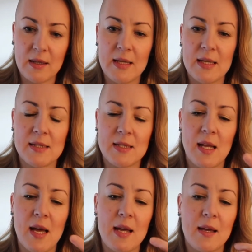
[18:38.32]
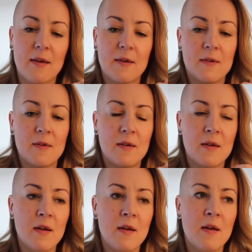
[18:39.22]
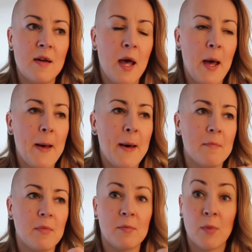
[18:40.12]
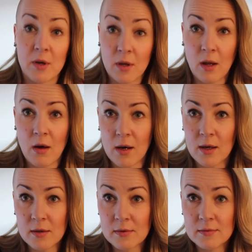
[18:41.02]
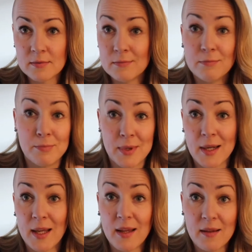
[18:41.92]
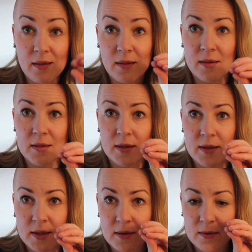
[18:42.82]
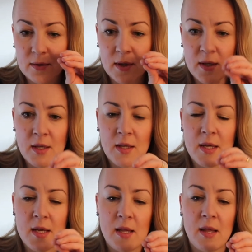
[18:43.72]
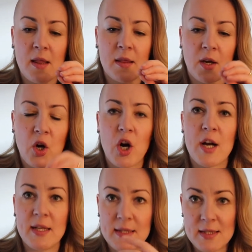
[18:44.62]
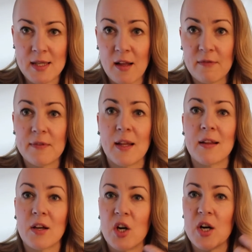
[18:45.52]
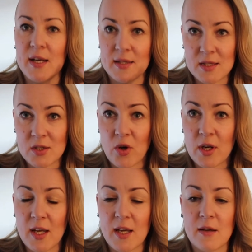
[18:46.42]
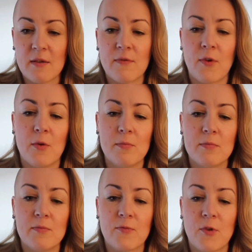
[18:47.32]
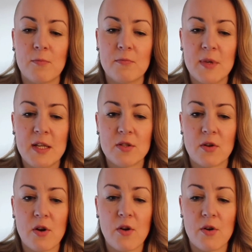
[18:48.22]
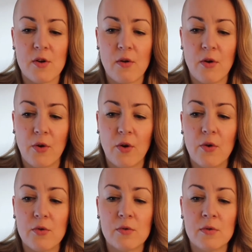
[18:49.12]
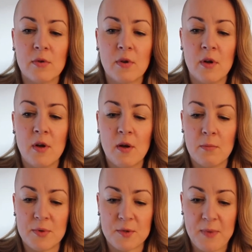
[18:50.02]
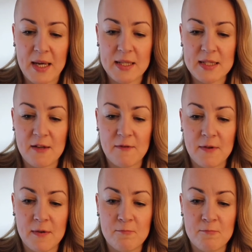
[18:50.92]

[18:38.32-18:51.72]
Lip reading: is like a monologue by the card itself, like the card is talking from his or her own perspective.